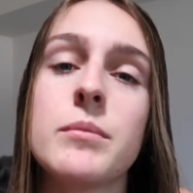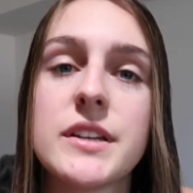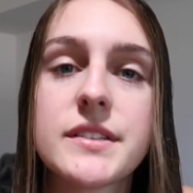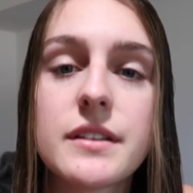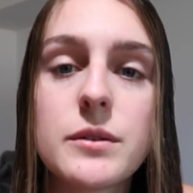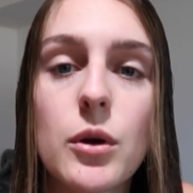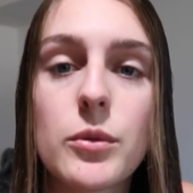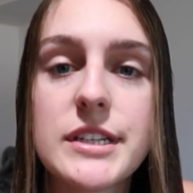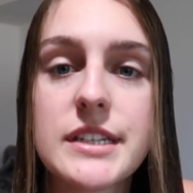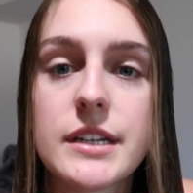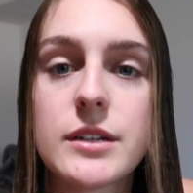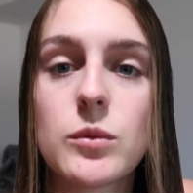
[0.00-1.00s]
basically what we
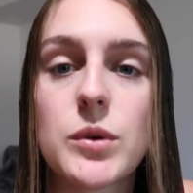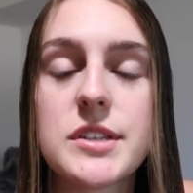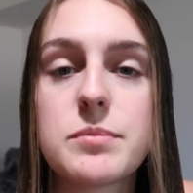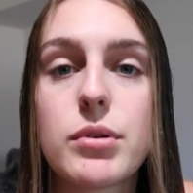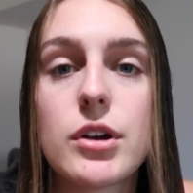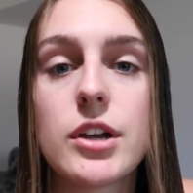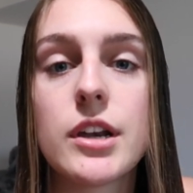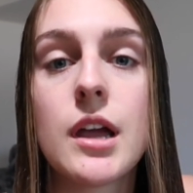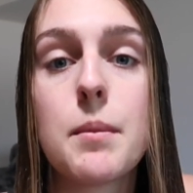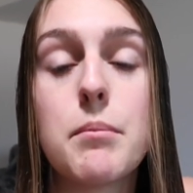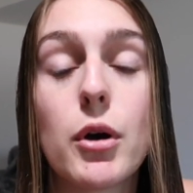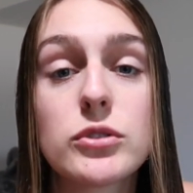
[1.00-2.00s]
did was
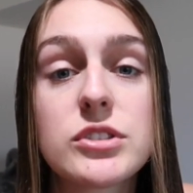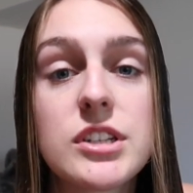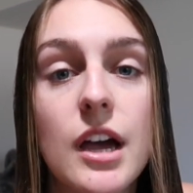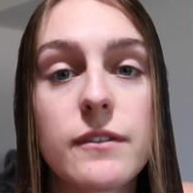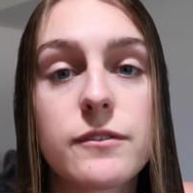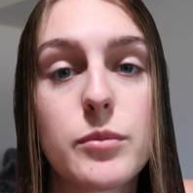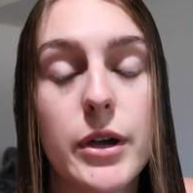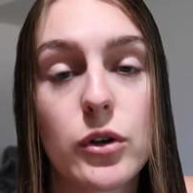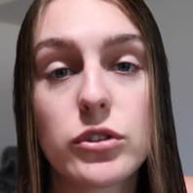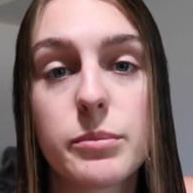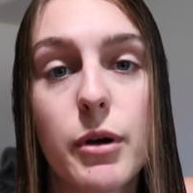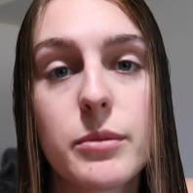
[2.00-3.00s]
put most stuff from my
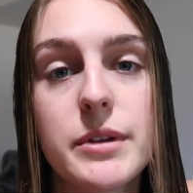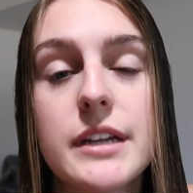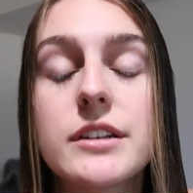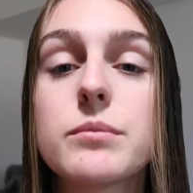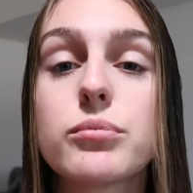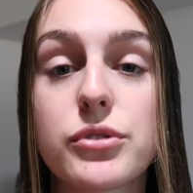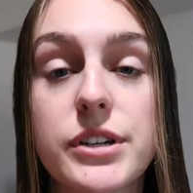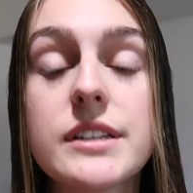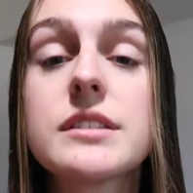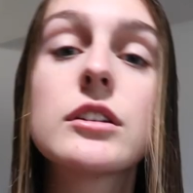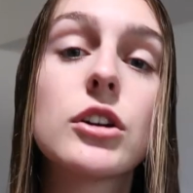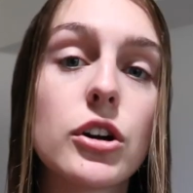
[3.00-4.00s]
old apartment into
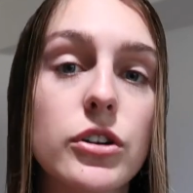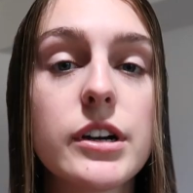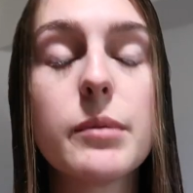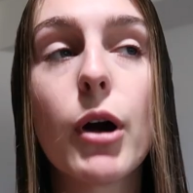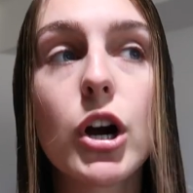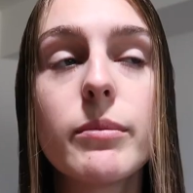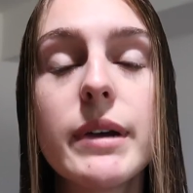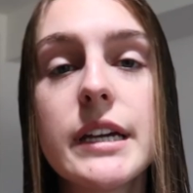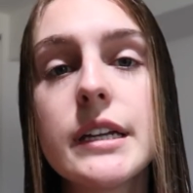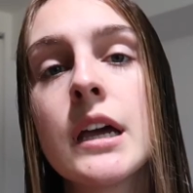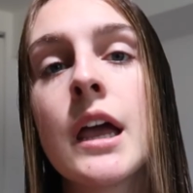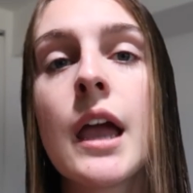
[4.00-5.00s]
Bree's current apartment